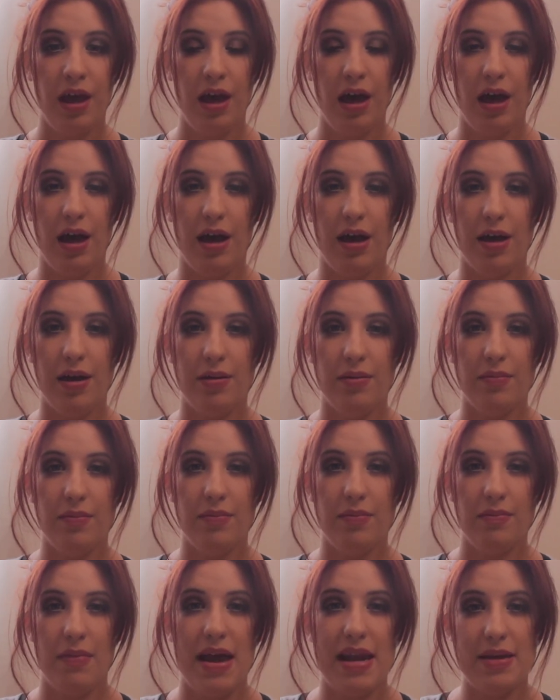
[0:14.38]

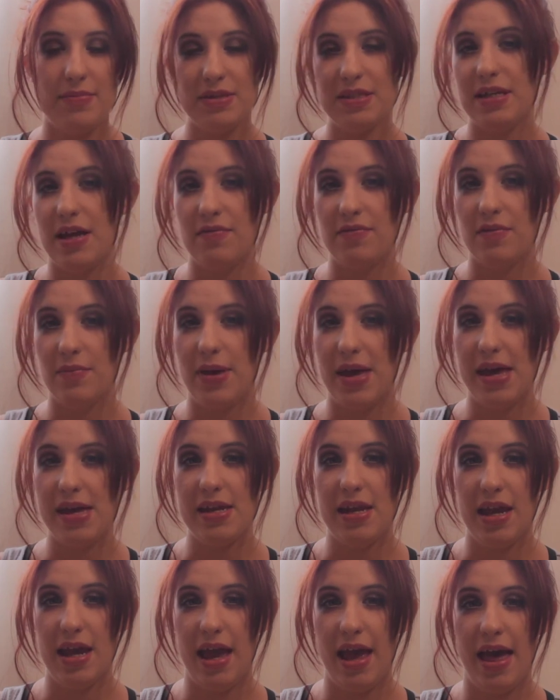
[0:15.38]
Um, my name is
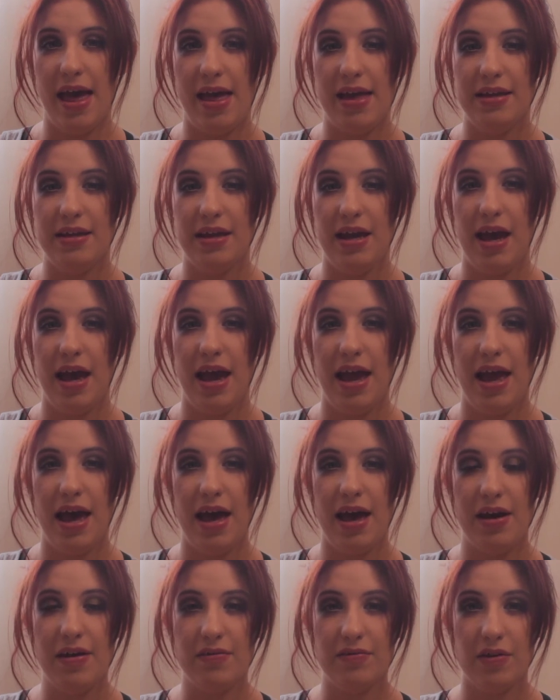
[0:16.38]
Nefabit and I
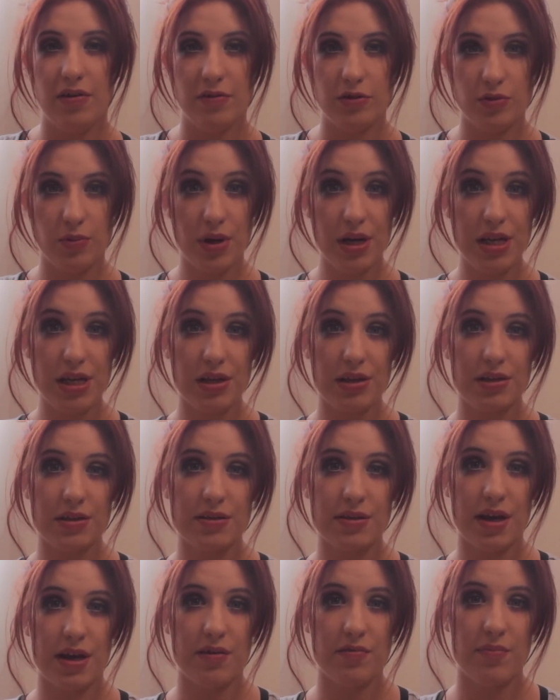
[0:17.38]
have over twenty
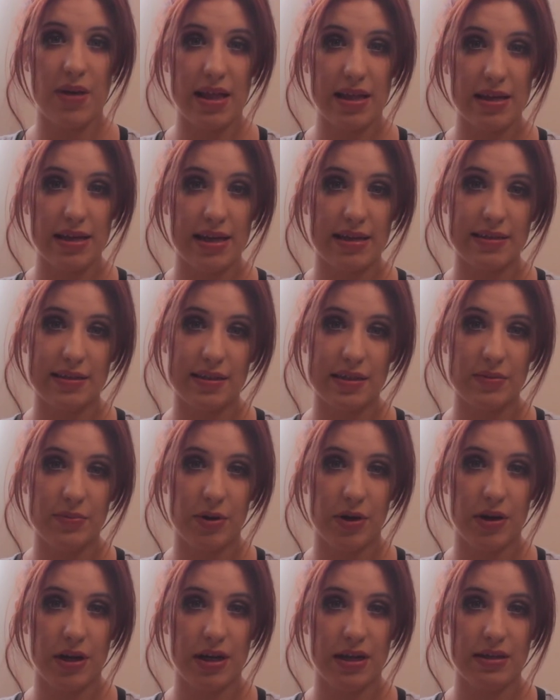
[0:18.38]
years of belly dance
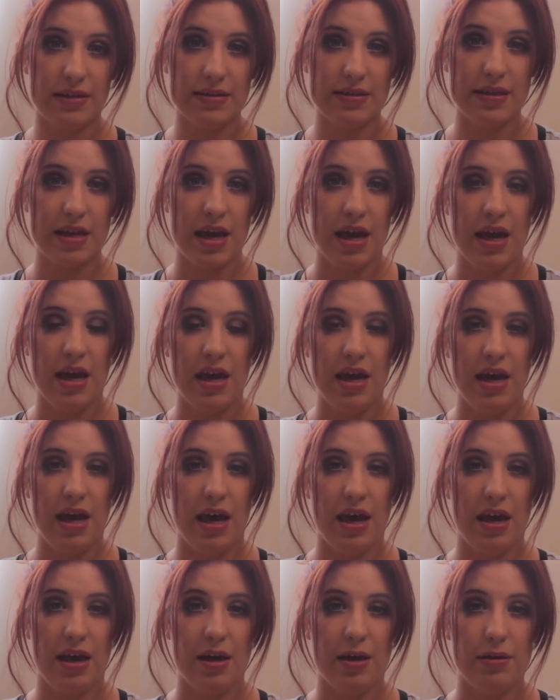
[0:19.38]
experience
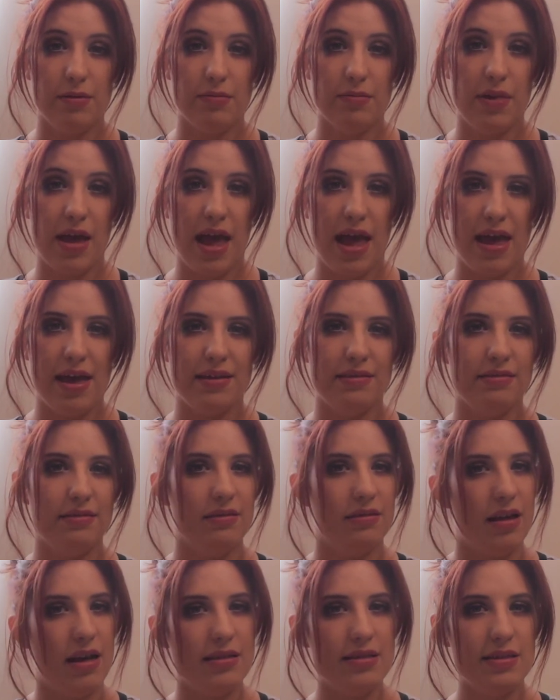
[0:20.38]
um, and
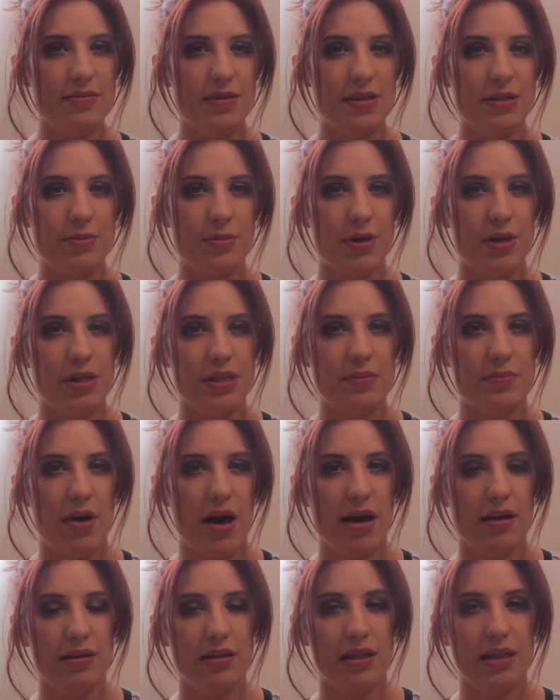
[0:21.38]
lots of experience
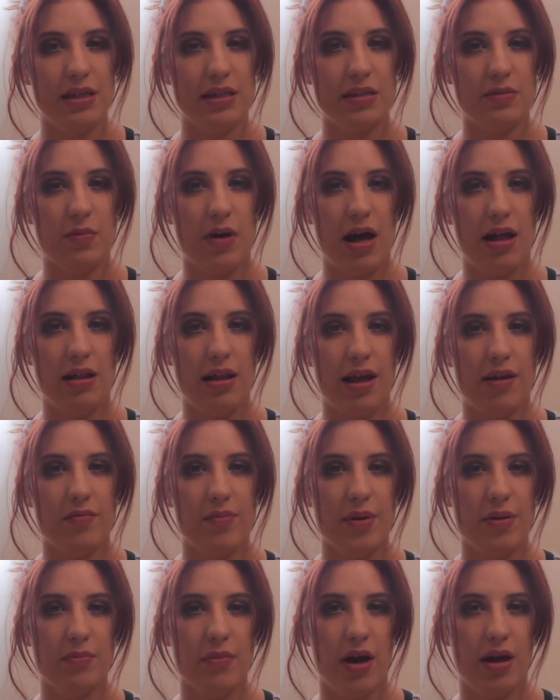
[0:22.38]
modeling as well. I've
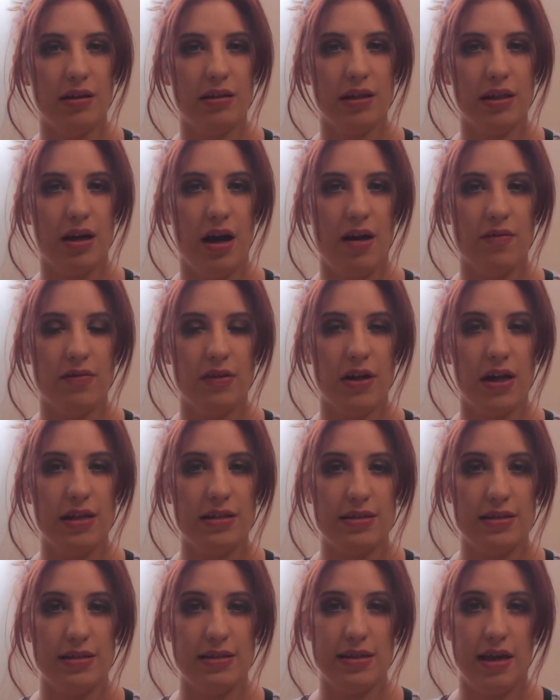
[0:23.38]
been modeling off and
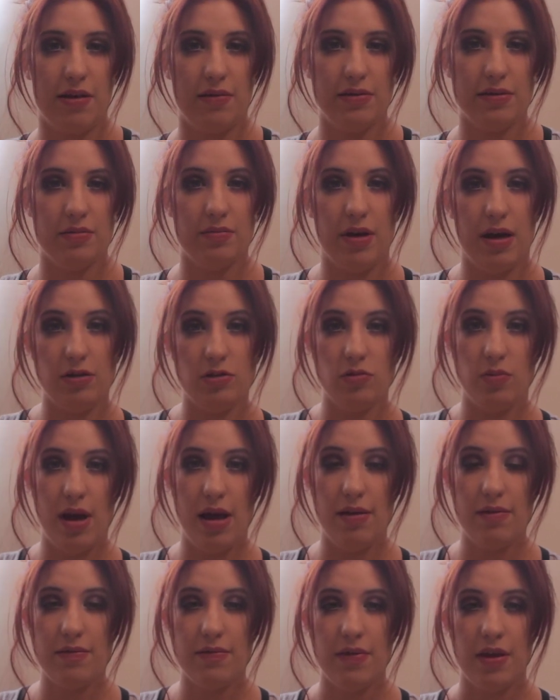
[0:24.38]
on since I was about
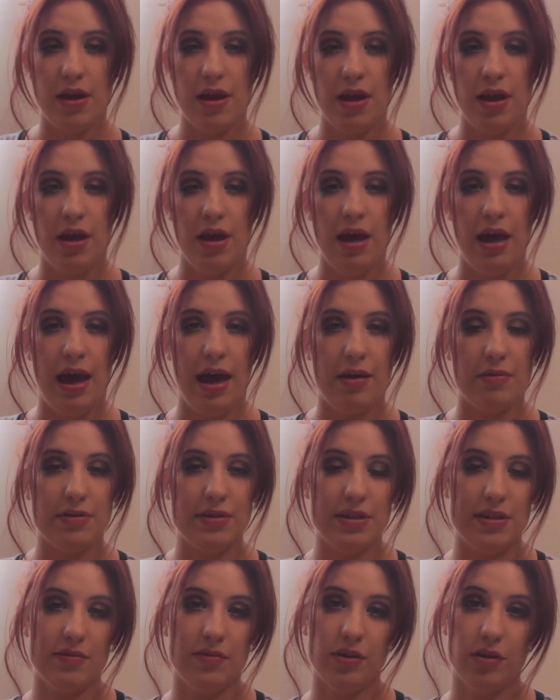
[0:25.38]
twelve. I
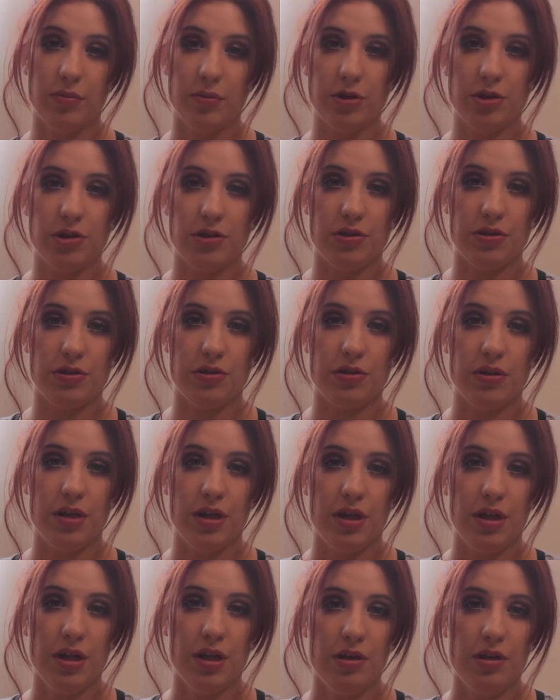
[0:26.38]
received commercial
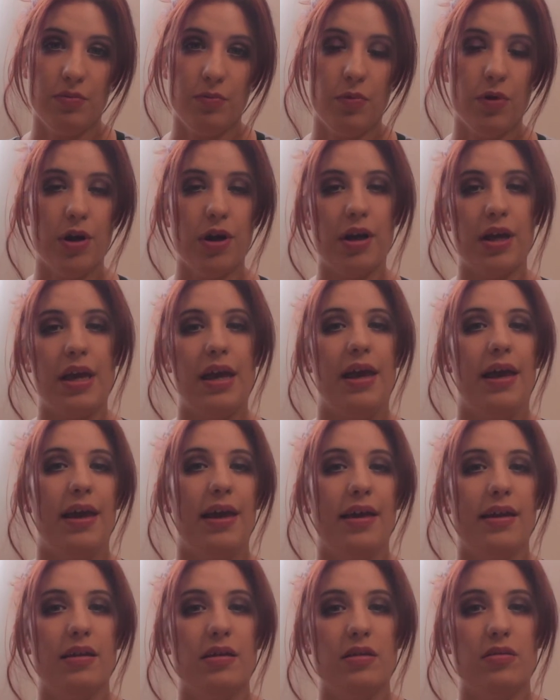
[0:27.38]
work
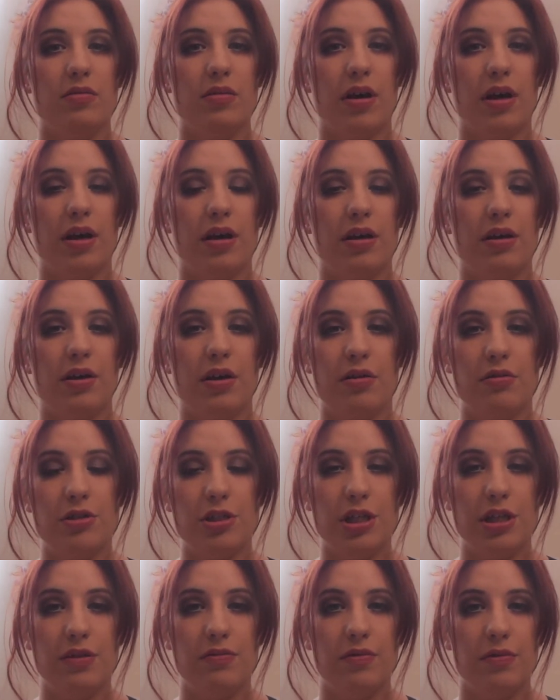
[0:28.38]
and uh,
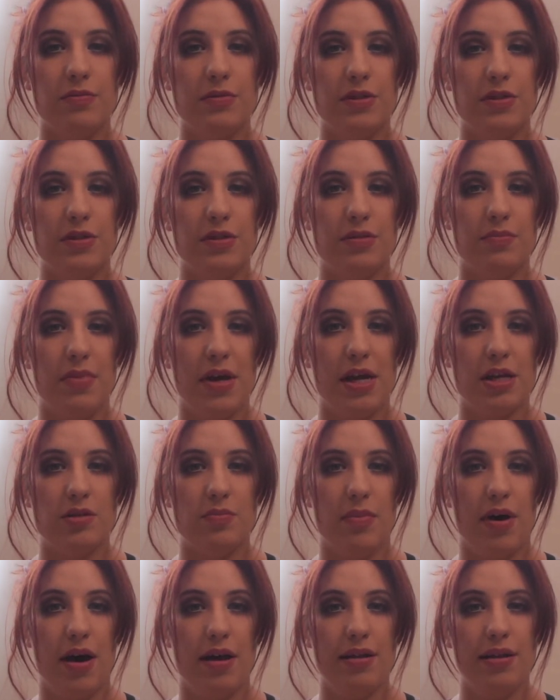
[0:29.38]
coaching from Susan Page
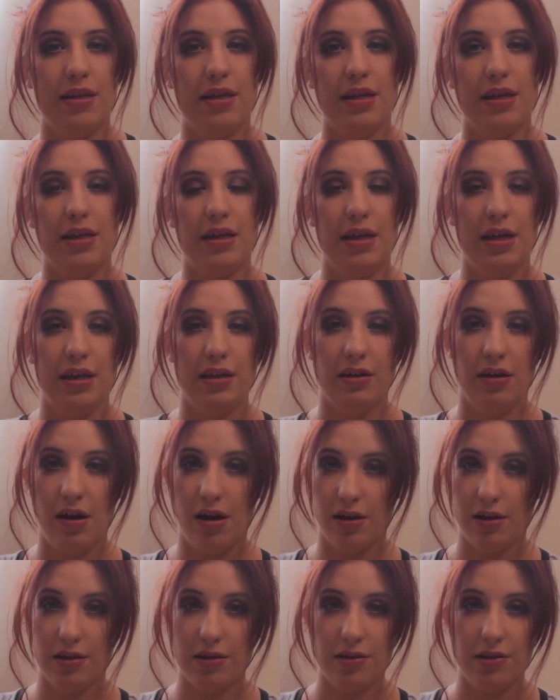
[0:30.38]
Modeling in
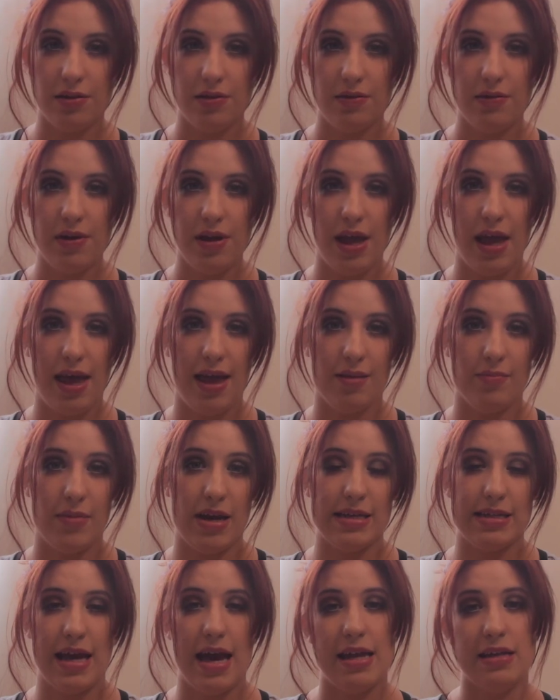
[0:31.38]
Honolulu, and
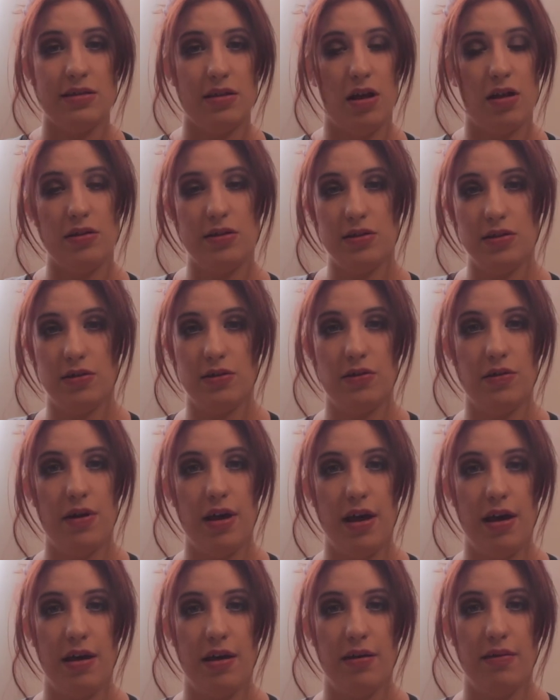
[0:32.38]
my dad is also
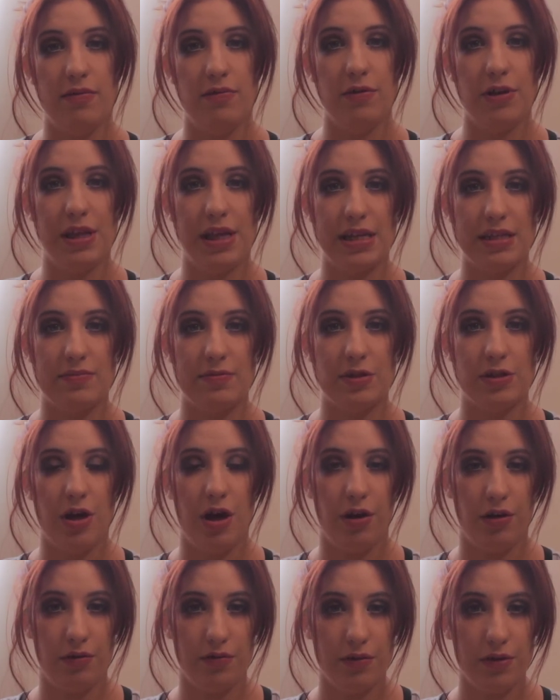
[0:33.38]
a freelance
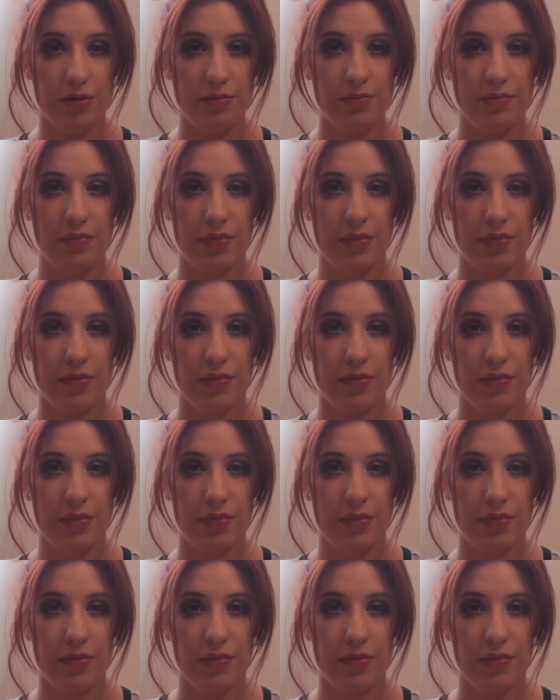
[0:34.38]
photographer.